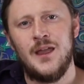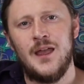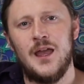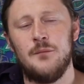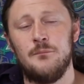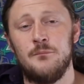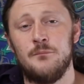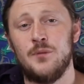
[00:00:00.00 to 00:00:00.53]

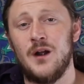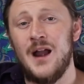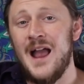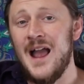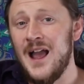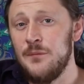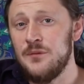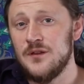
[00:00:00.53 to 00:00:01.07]
And
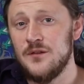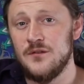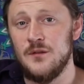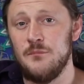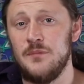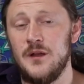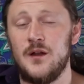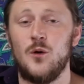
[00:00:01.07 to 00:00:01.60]
perhaps there's a
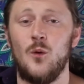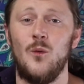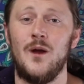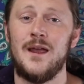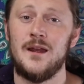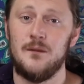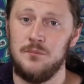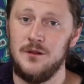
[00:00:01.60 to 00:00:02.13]
better
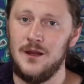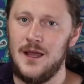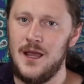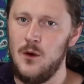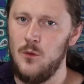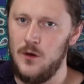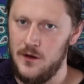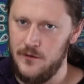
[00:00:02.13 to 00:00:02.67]
way to
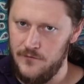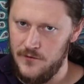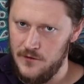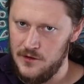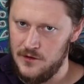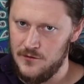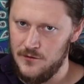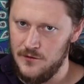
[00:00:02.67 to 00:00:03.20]
play one of
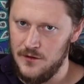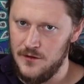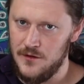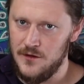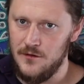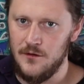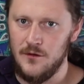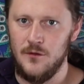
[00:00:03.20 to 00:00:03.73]
those chords.
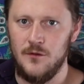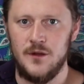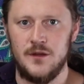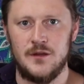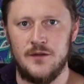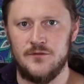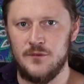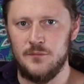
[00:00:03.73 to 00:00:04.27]
You don't
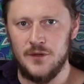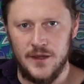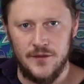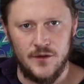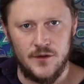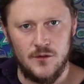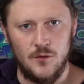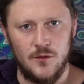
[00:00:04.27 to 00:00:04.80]
always have to play
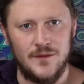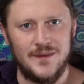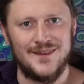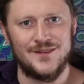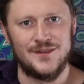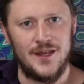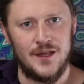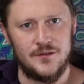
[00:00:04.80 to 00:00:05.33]
the chord the
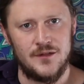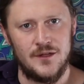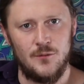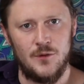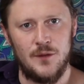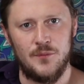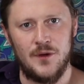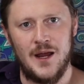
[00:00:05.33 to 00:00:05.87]
exact same
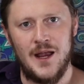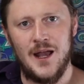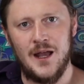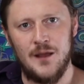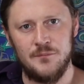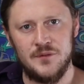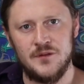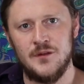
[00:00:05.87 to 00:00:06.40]
way.
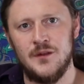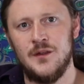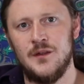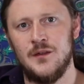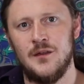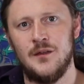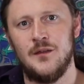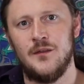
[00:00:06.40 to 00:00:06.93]
Perhaps
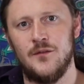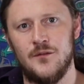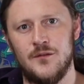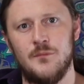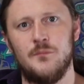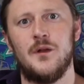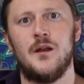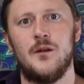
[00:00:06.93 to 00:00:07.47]
there's
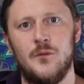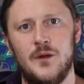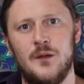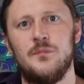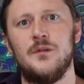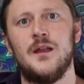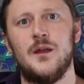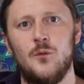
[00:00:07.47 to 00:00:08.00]
a better way to
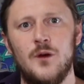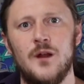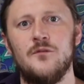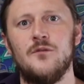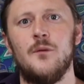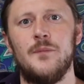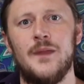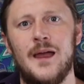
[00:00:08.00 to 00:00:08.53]
play one of
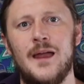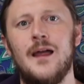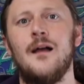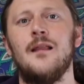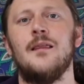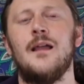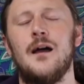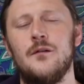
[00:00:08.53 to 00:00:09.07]
them that
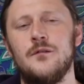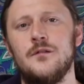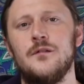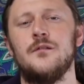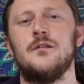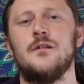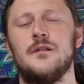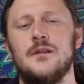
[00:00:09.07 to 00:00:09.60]
allows
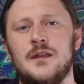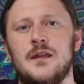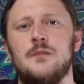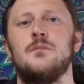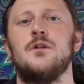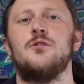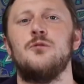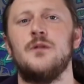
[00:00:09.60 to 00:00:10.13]
you to lead
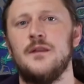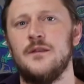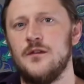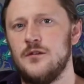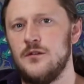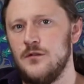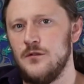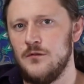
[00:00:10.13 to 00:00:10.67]
between the
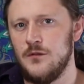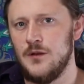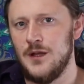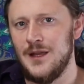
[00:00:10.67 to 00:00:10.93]
two